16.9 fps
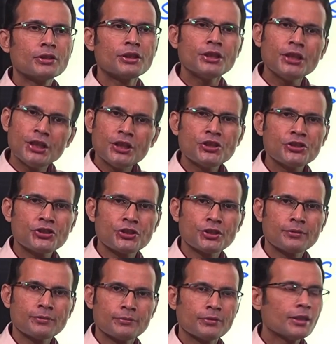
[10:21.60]

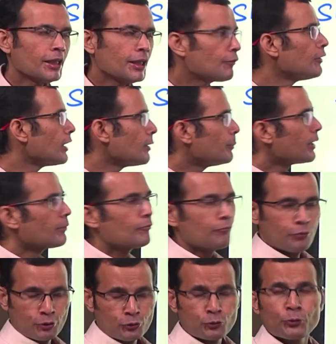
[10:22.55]
reached the equilibrium
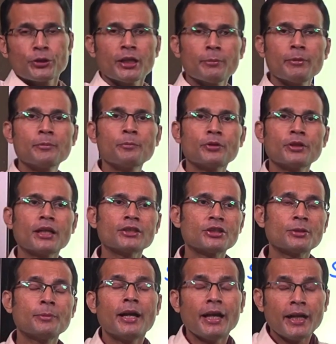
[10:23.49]
for sodium and
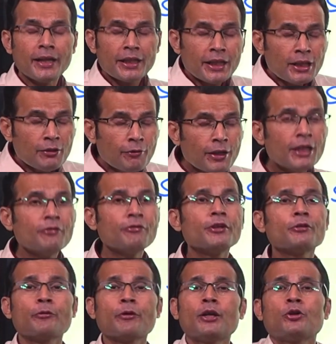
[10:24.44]
potassium, and even if
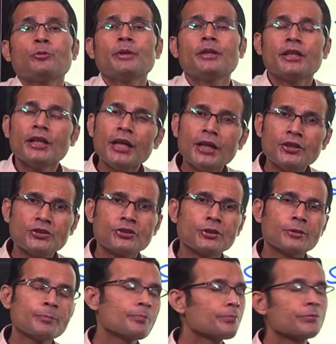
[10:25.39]
it were to be
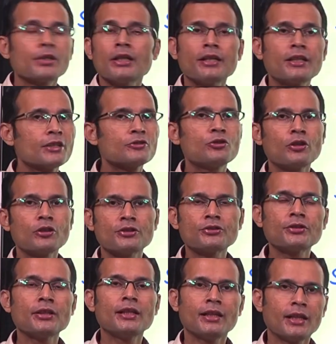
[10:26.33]
reached, it does not
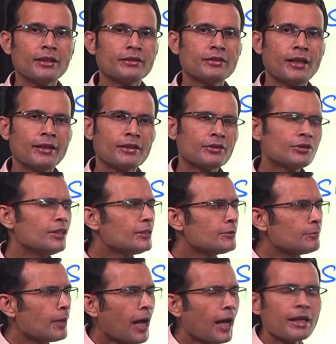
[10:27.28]
stay like that.
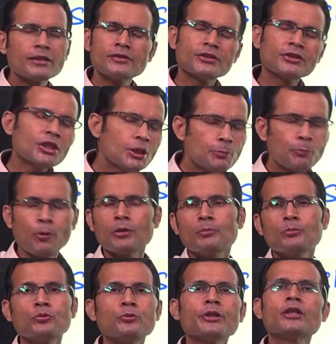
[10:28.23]
These ions keep
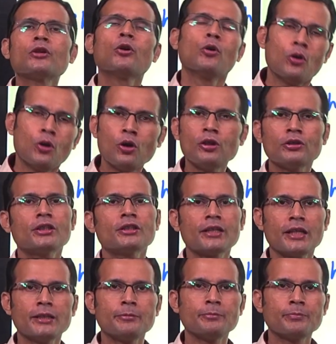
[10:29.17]
on moving all the
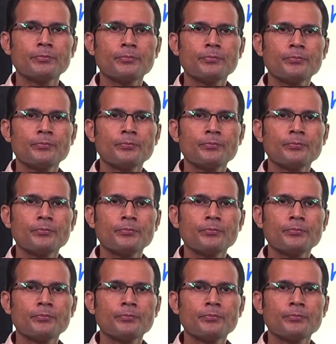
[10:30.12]
time.